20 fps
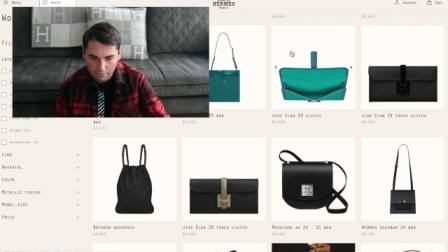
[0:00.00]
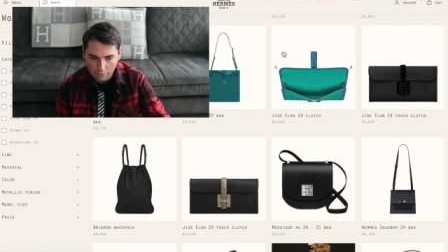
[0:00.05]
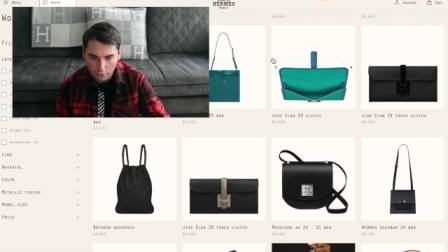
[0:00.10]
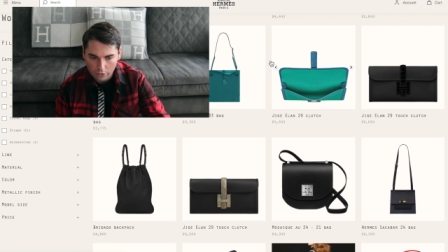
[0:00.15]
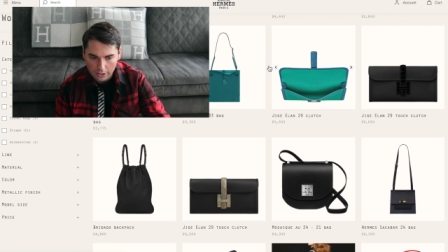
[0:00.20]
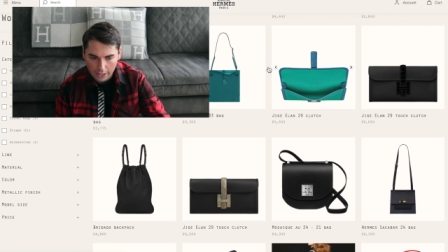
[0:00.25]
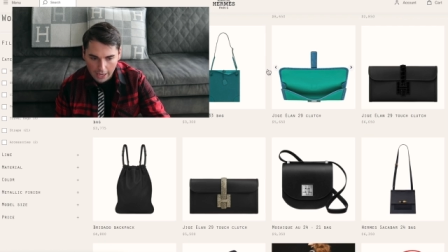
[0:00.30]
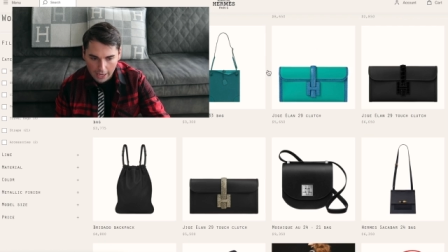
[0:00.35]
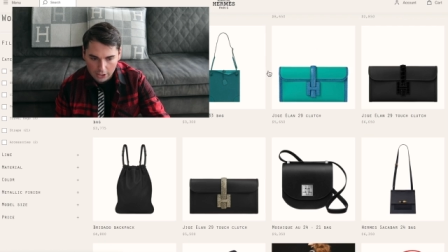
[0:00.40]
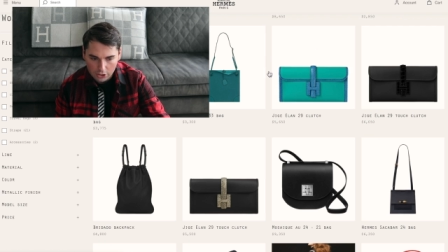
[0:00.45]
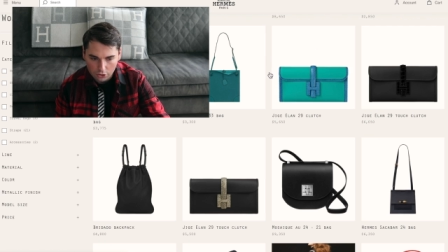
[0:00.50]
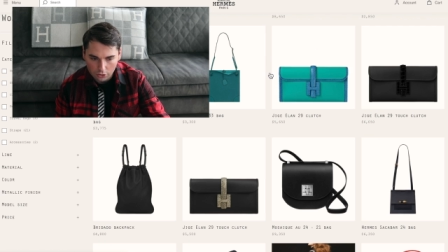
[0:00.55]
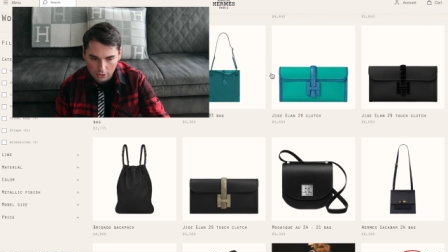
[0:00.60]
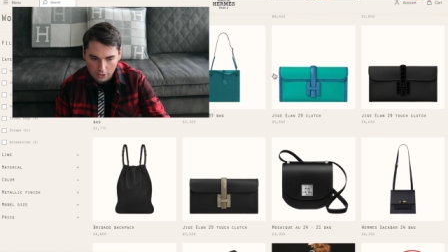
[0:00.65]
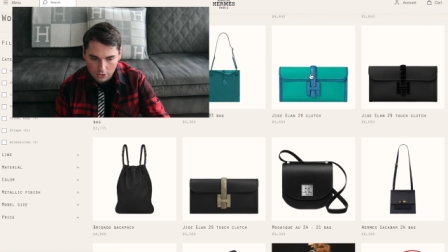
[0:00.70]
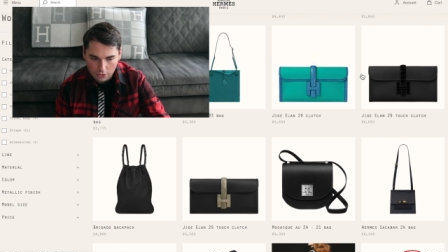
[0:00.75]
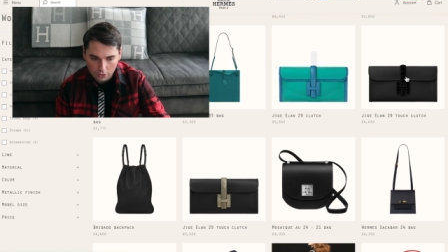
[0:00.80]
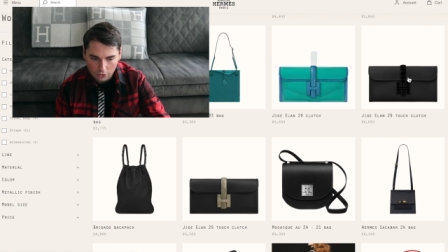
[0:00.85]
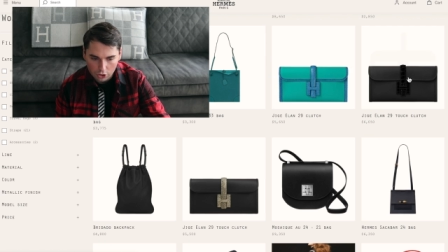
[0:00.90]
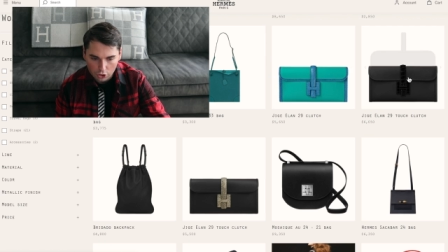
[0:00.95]
for the extra
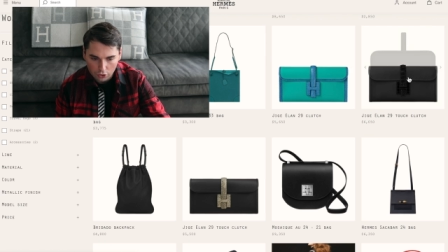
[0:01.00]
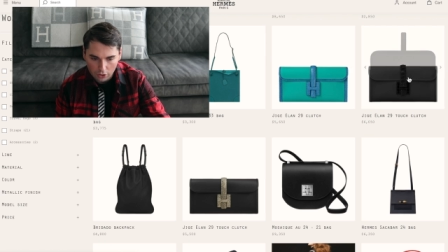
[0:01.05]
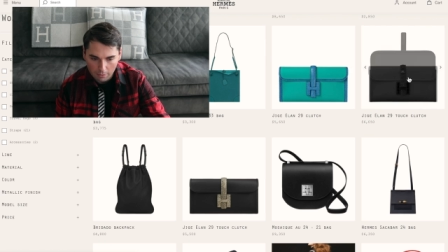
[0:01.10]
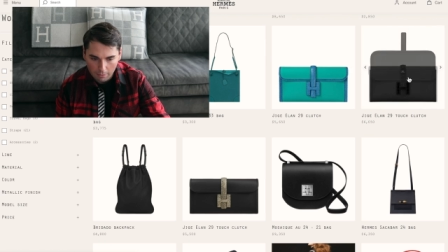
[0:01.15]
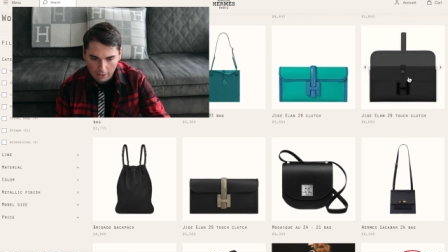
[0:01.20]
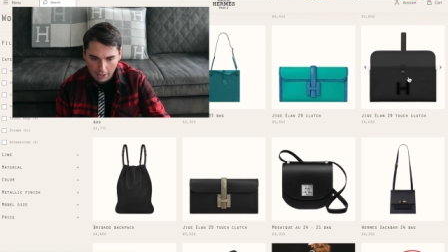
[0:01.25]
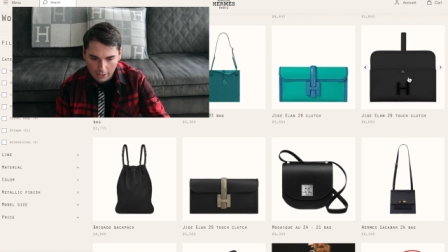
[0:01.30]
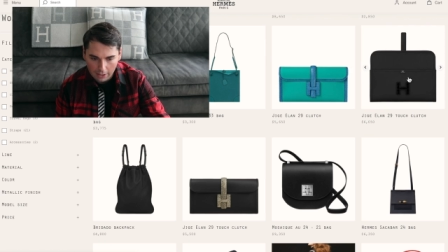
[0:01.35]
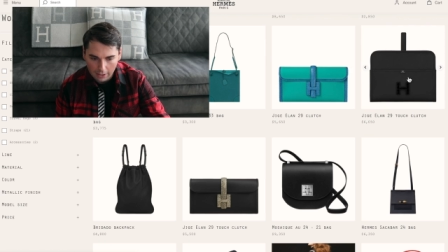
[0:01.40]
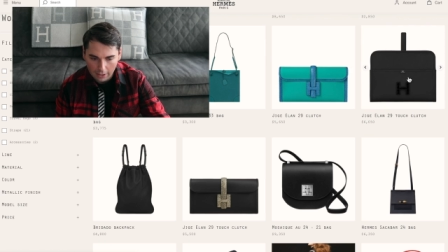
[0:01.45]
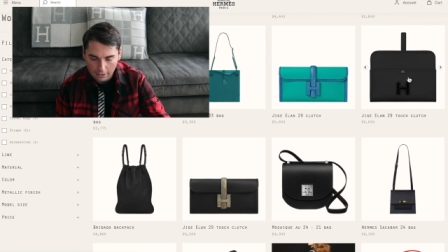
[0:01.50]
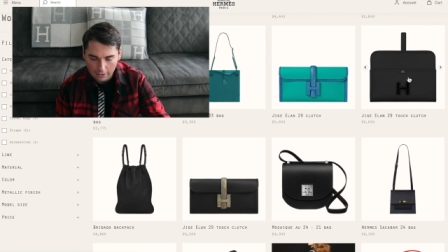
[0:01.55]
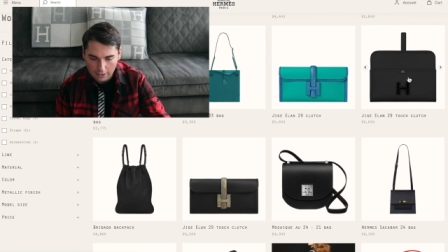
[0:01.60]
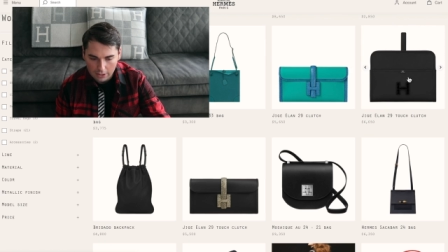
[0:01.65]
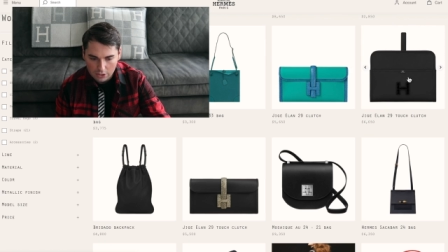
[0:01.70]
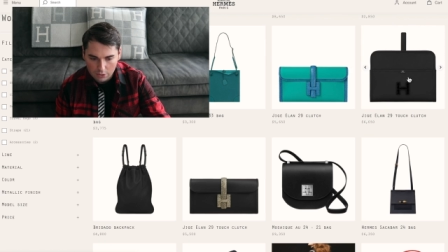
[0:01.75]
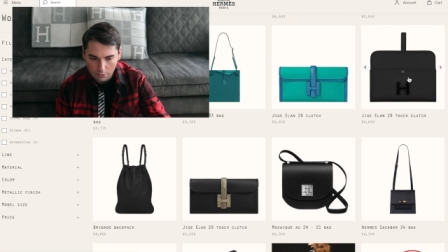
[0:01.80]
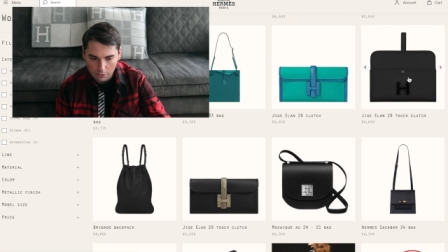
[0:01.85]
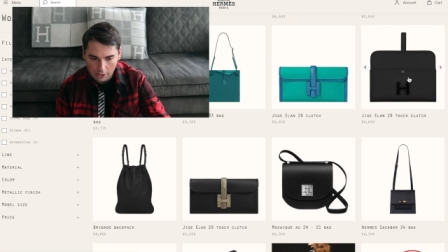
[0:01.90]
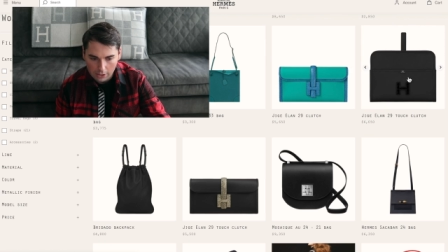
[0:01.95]
Lizard trimming, and
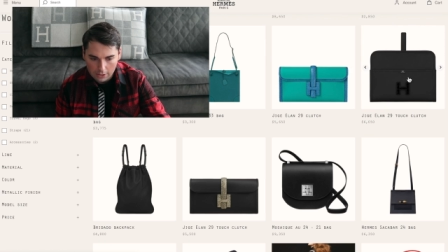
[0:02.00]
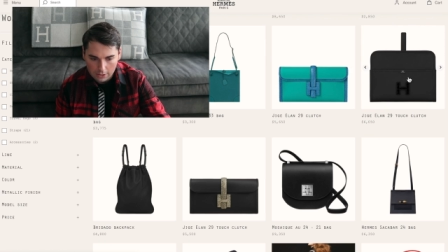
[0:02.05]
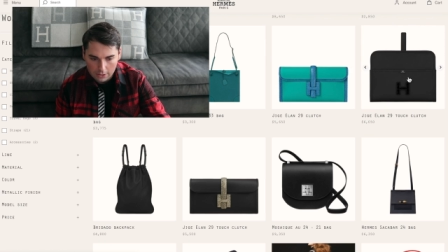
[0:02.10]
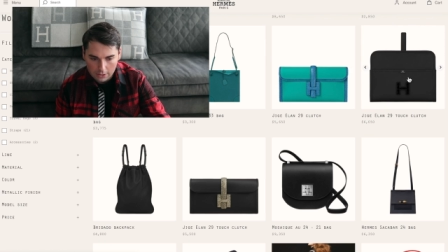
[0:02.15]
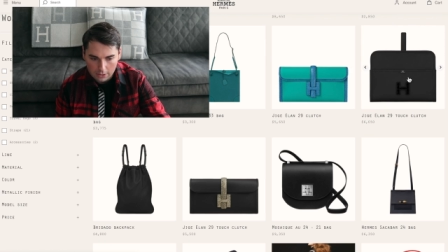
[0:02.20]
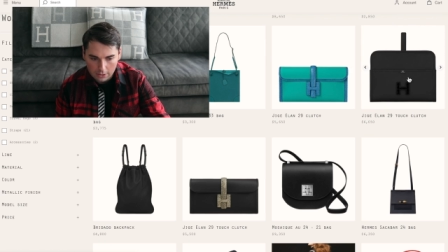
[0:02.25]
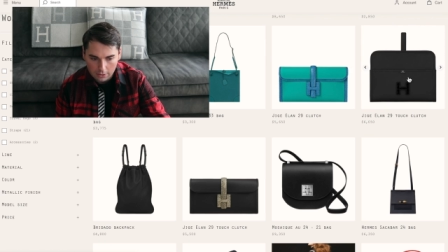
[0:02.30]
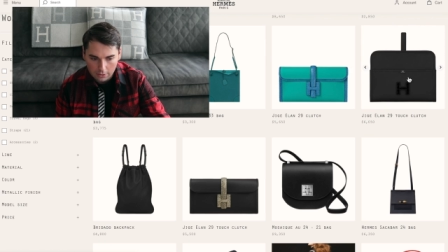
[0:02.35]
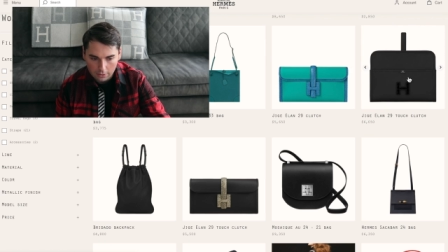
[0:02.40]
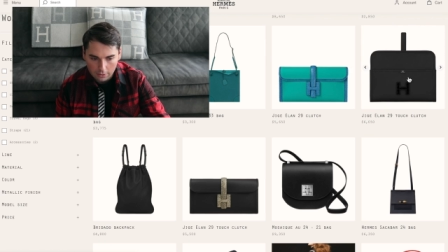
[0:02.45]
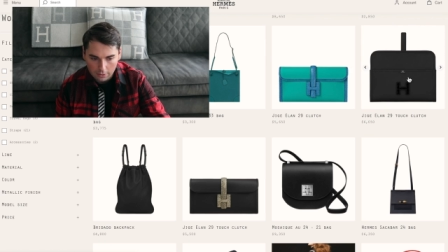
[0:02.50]
this one is